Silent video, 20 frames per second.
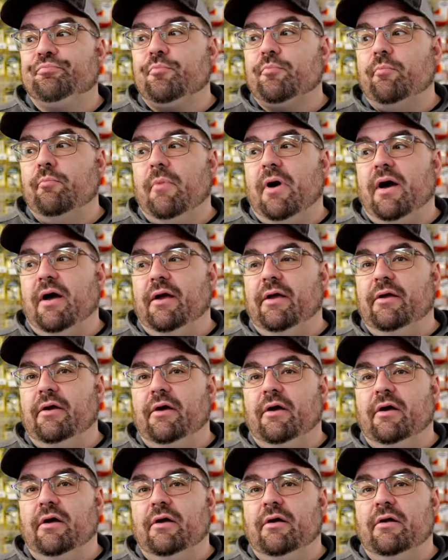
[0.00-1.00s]

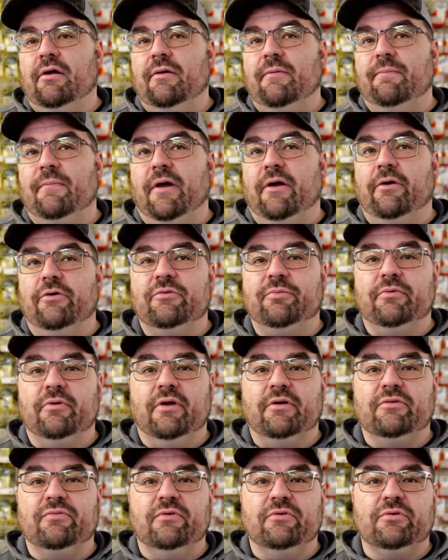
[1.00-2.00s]
my husband
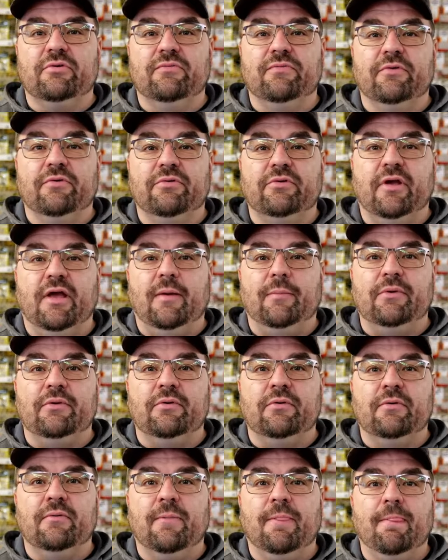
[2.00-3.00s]
likes fishing for
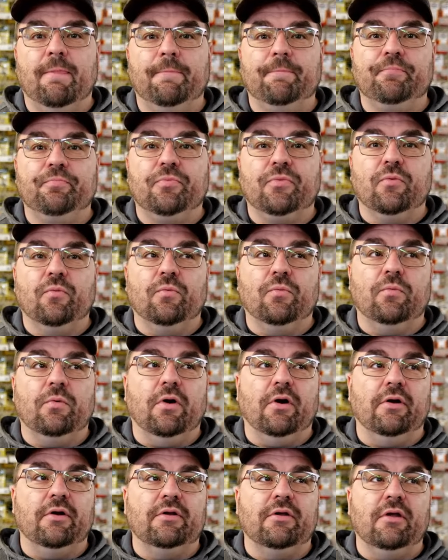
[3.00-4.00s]
salmon.
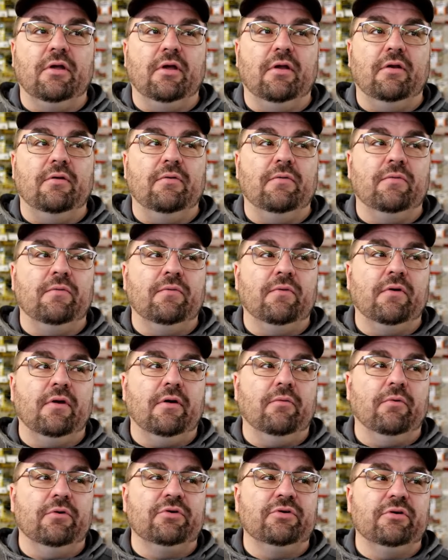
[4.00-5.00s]
What
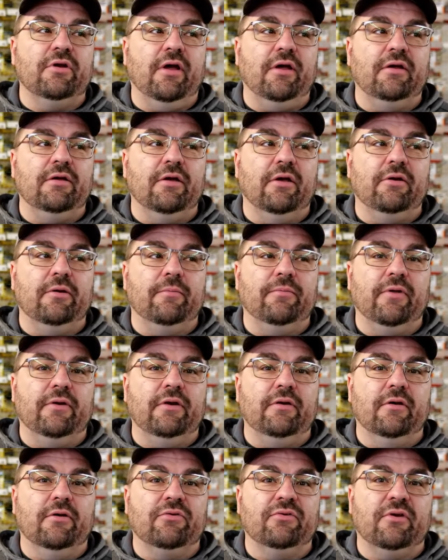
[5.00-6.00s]
should I get him that he
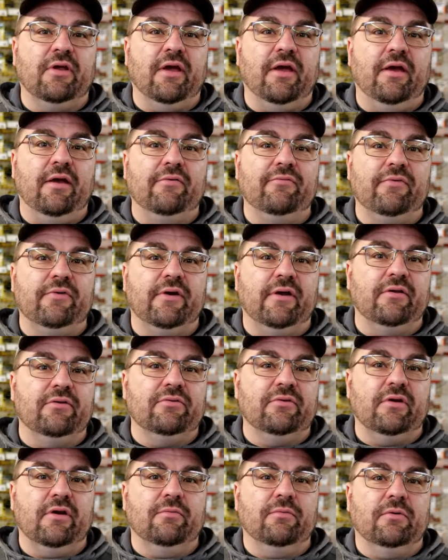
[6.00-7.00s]
doesn't have? And I
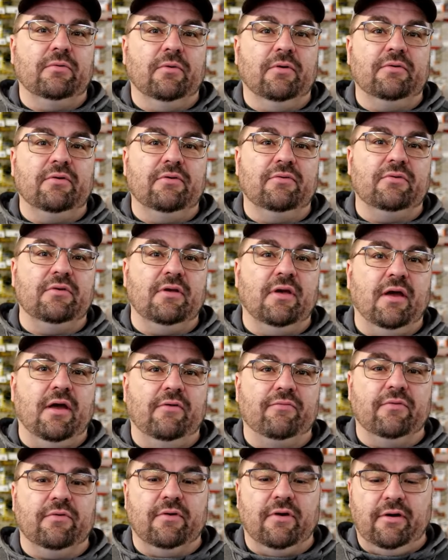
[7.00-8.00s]
say, well, what does he
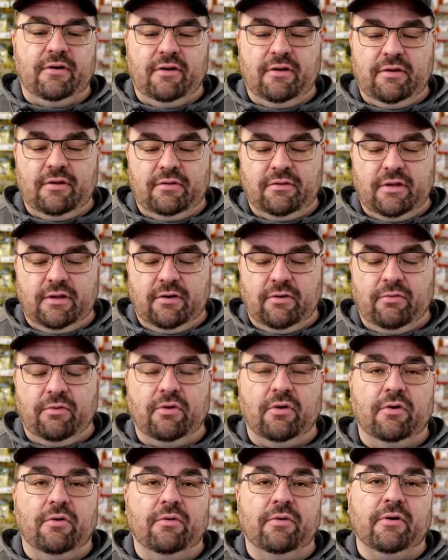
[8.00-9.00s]
have already? And they don't
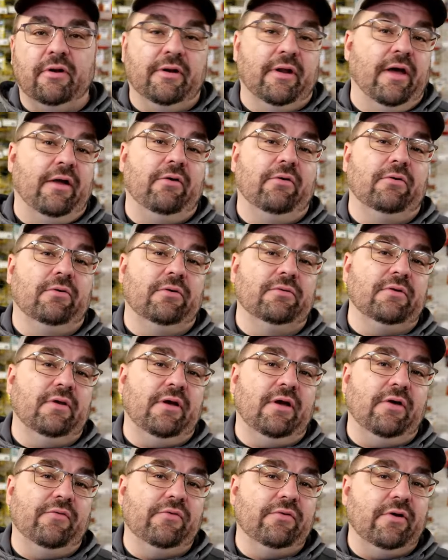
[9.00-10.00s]
know, and I don't know what they
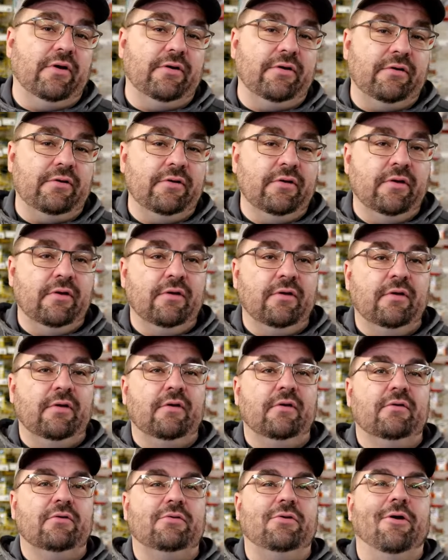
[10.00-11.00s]
have already.
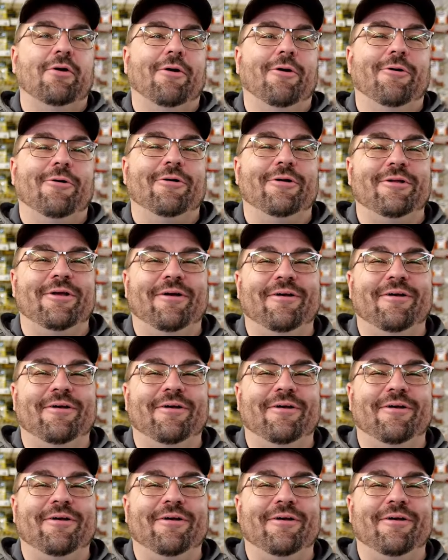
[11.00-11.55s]
So